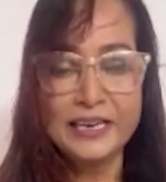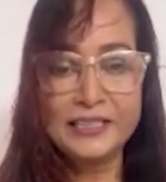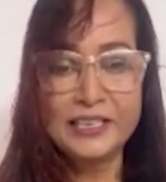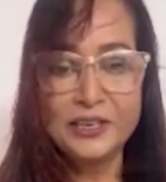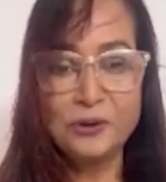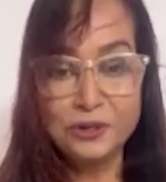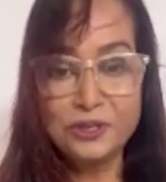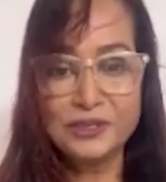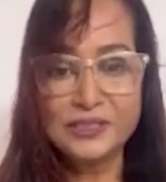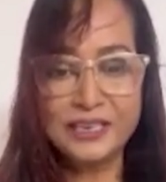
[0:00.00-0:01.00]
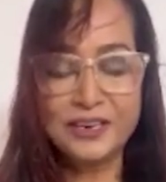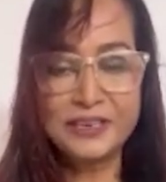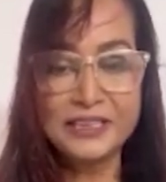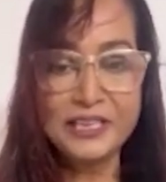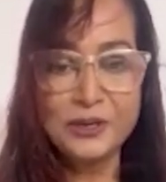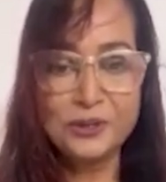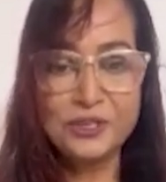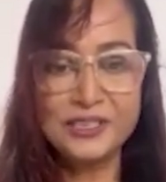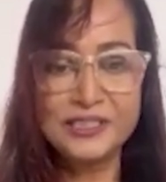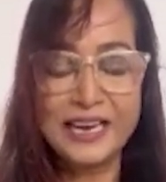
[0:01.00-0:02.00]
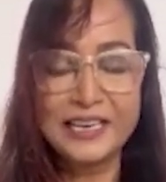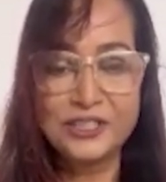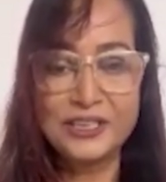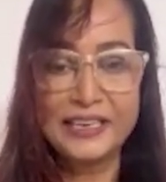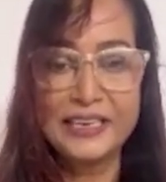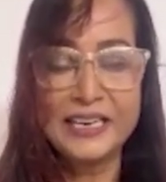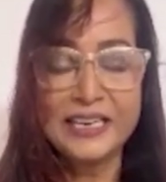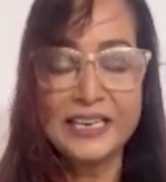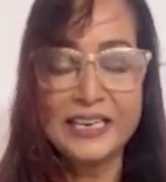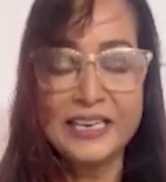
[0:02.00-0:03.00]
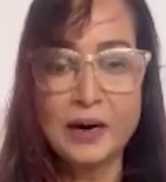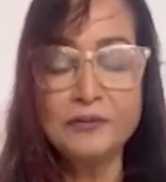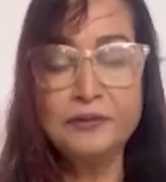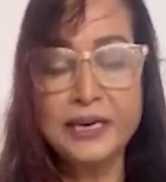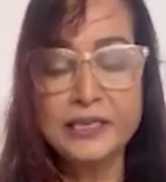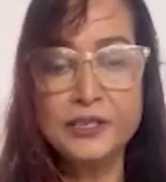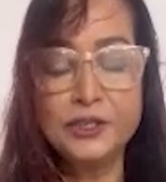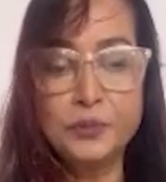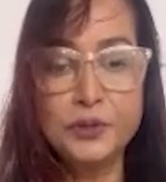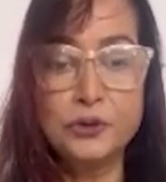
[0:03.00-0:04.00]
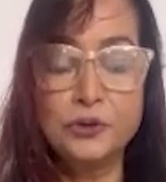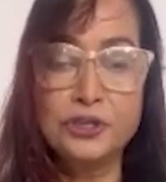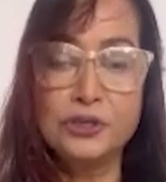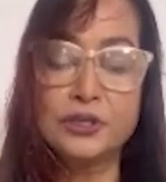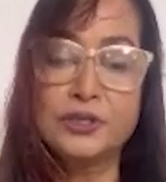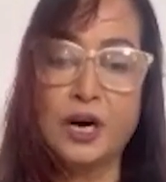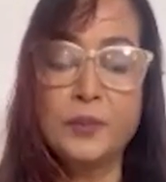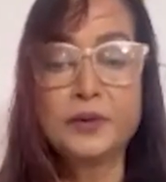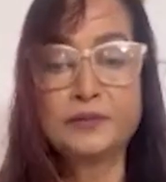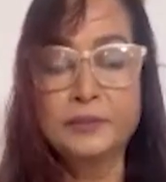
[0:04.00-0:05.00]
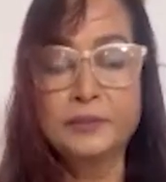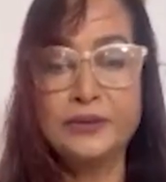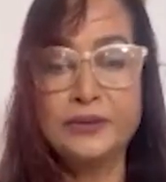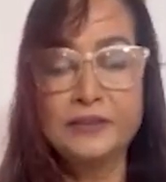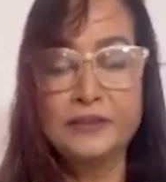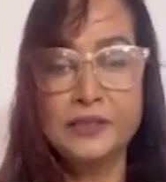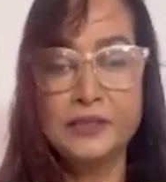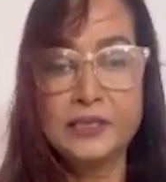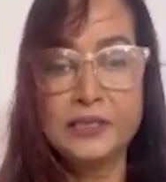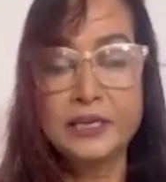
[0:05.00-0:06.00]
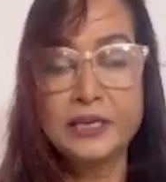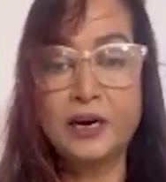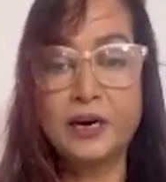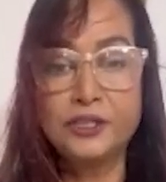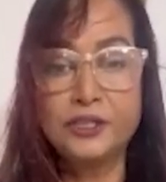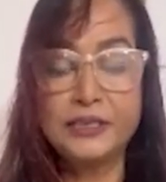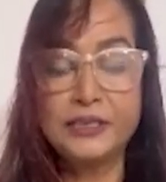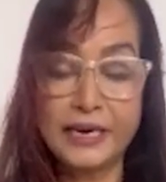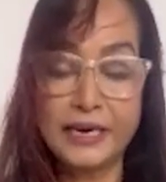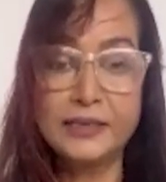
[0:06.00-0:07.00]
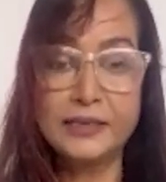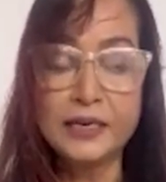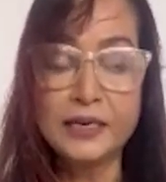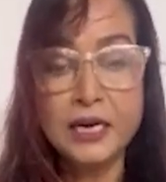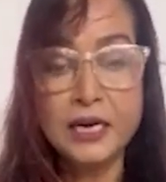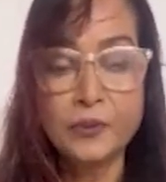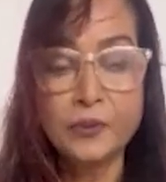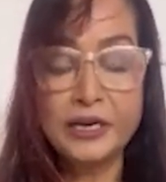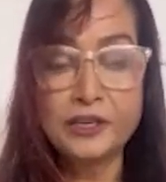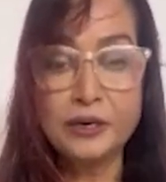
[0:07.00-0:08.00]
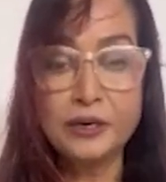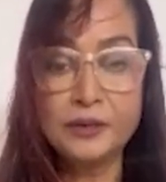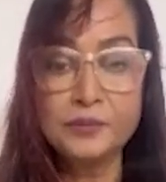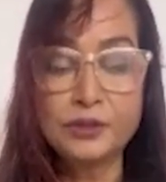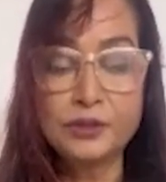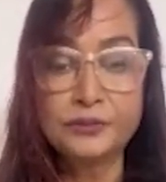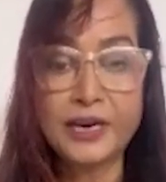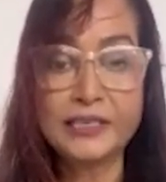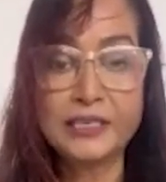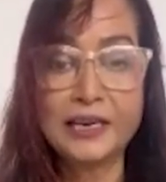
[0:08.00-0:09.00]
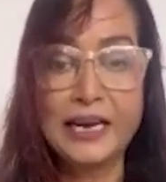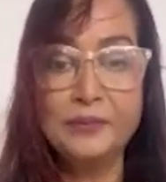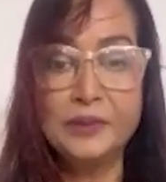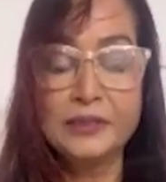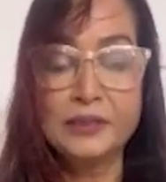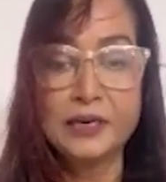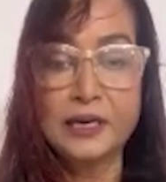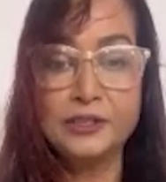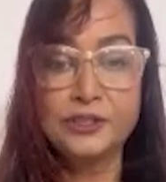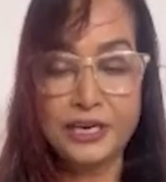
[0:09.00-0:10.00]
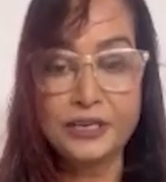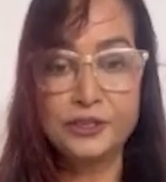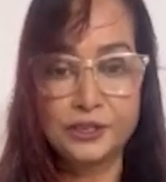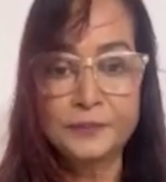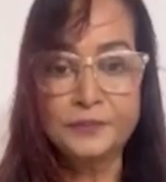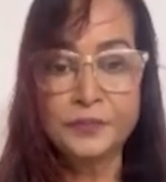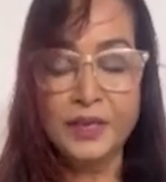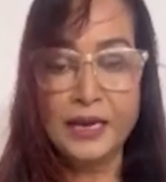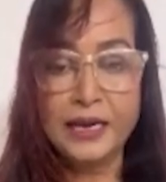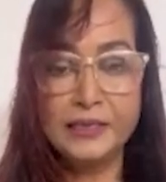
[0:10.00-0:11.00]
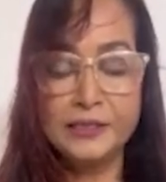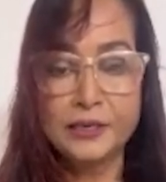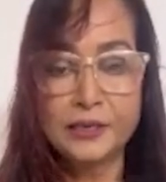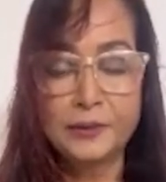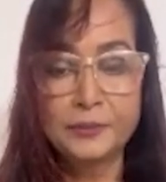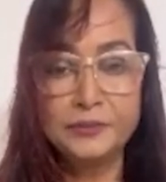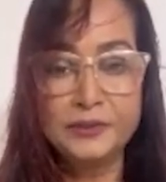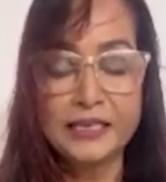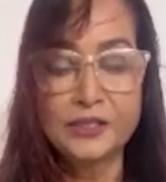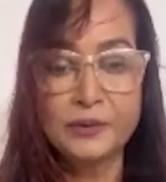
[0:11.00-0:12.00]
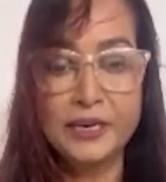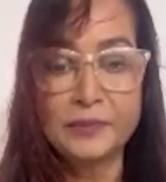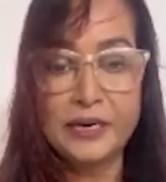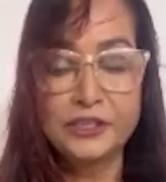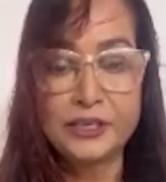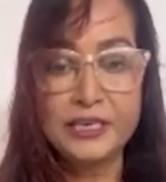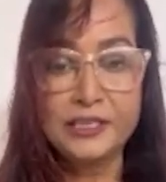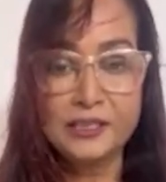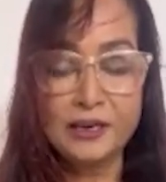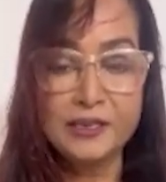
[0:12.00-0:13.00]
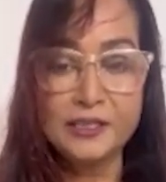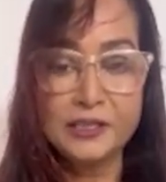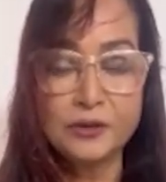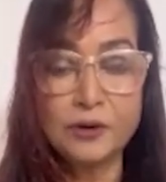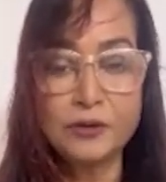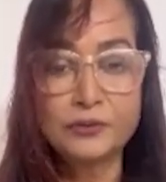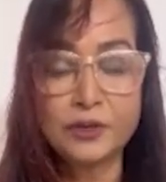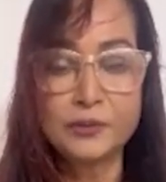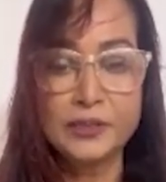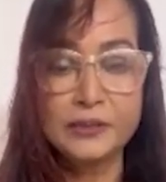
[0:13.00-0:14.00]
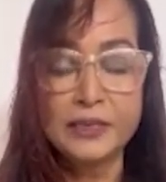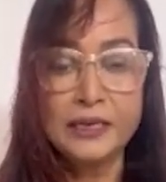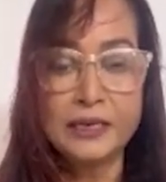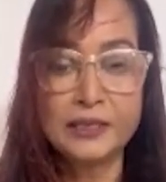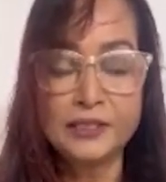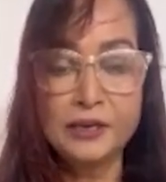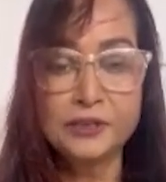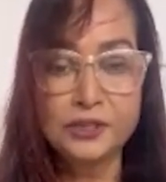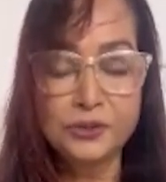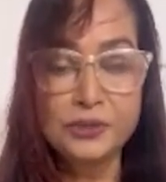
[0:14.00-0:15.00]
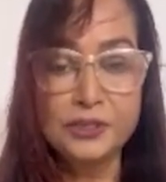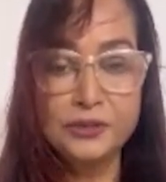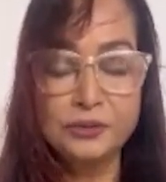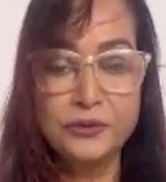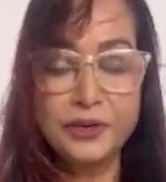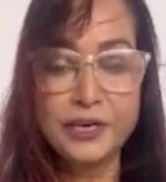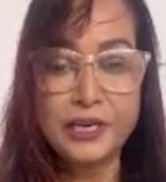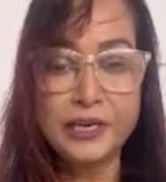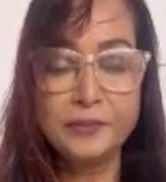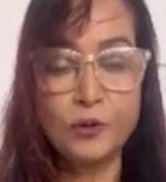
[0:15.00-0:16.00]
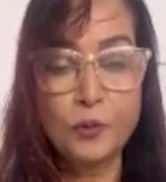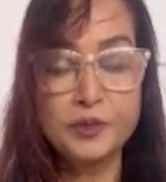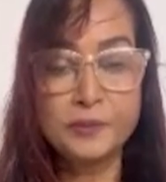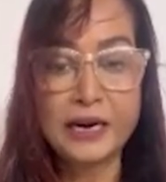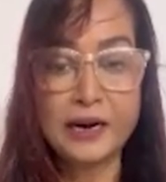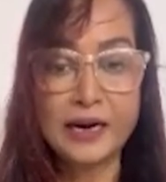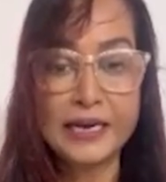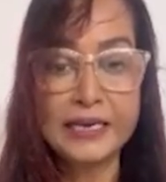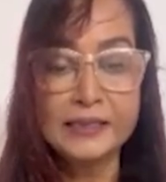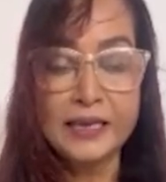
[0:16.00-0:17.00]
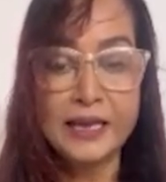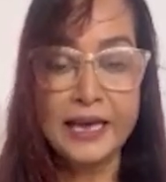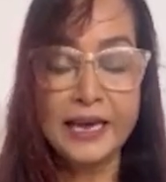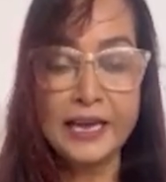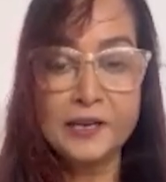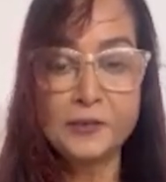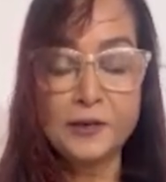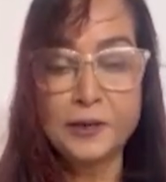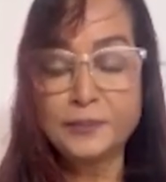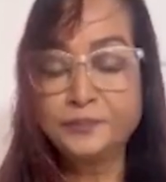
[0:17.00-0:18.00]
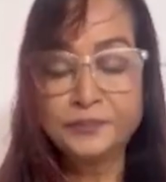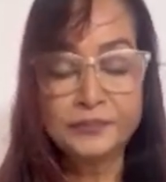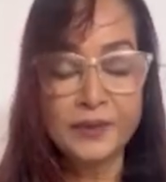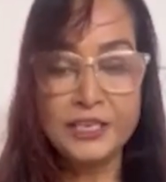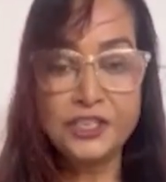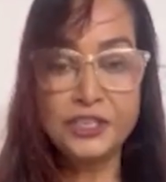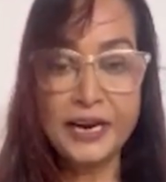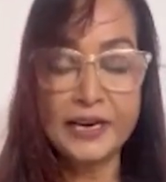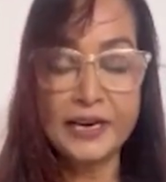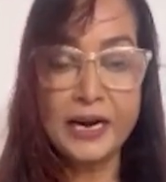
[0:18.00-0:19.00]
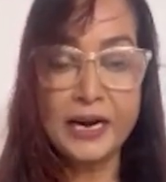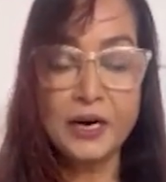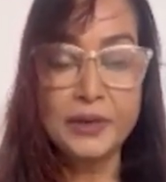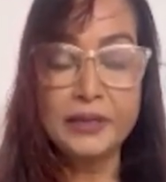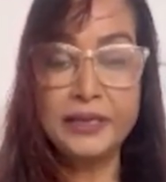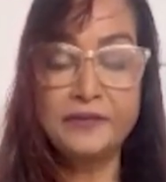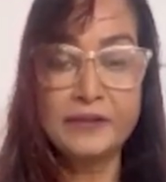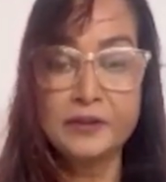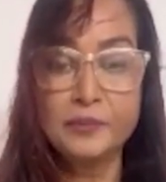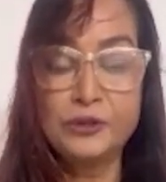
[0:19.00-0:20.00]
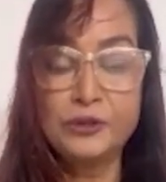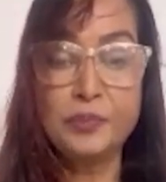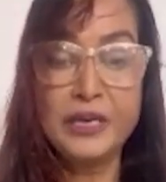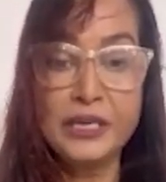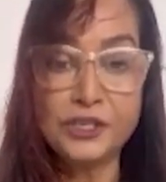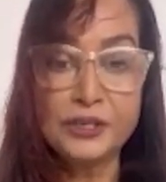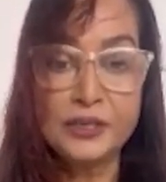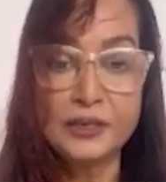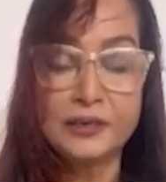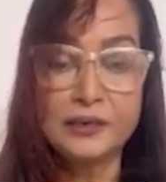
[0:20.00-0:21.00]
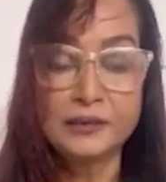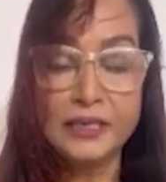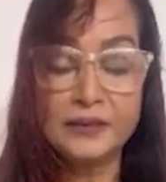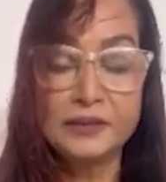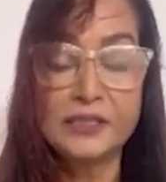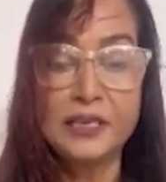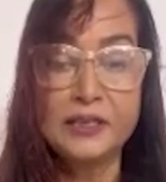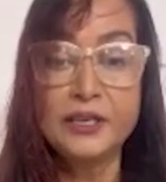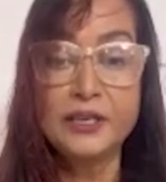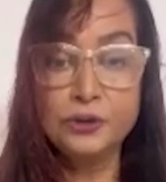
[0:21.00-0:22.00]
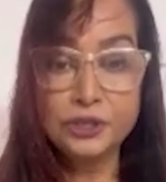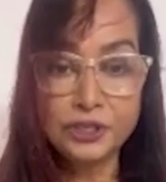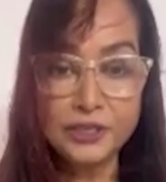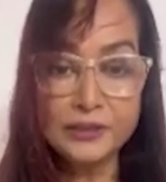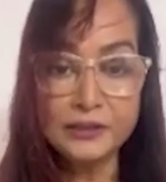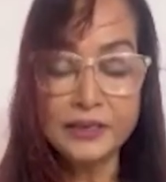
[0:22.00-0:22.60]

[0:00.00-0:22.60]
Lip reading: the oceans, are in the oceans, actually. So I'm fighting to put oceans on top of the biodiversity and ecology agenda when it comes to fighting climate change. And that's where my journey started, all from a young student who really opened my eyes. And he shared how they've never been to a beach, never seen the ocean.